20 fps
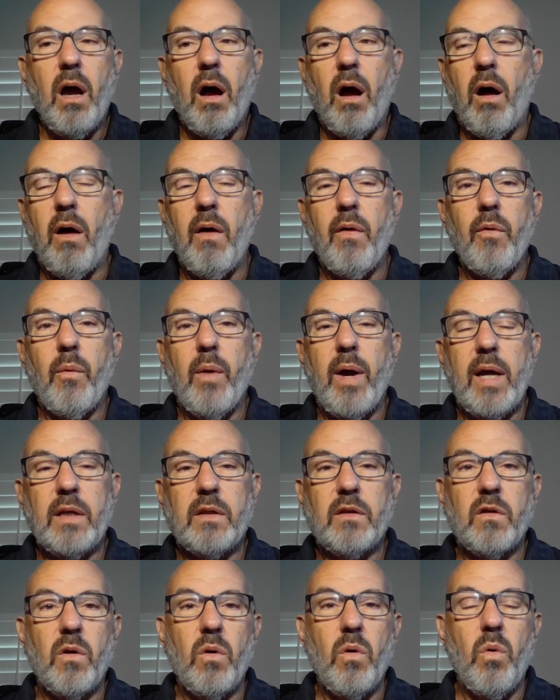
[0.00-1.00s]
all the way
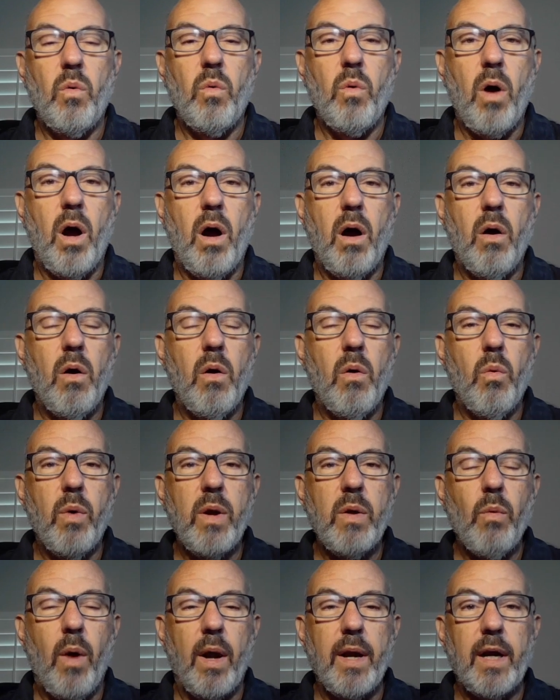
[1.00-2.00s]
to
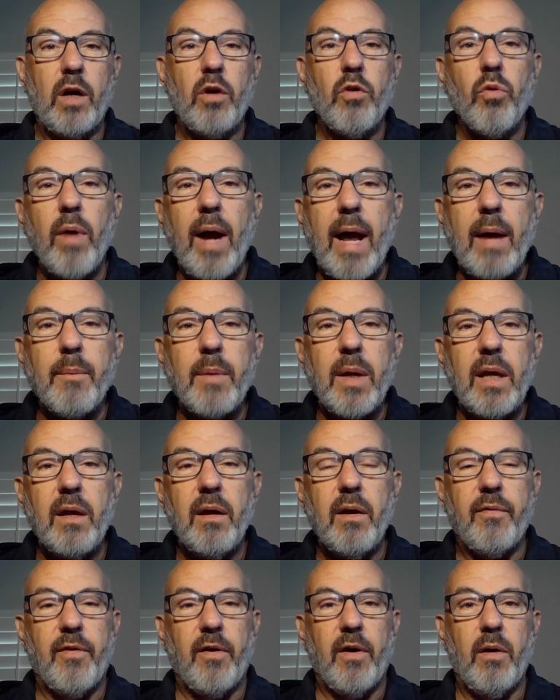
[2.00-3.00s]
we won a
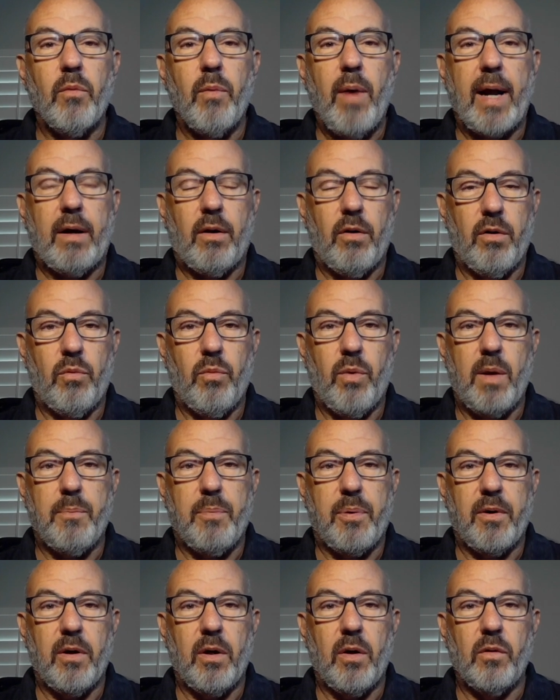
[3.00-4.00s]
Grammy for a record we
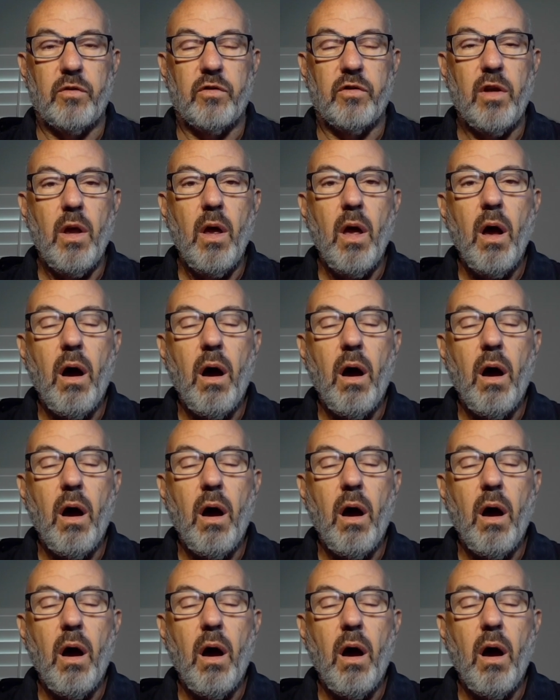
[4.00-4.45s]
produced,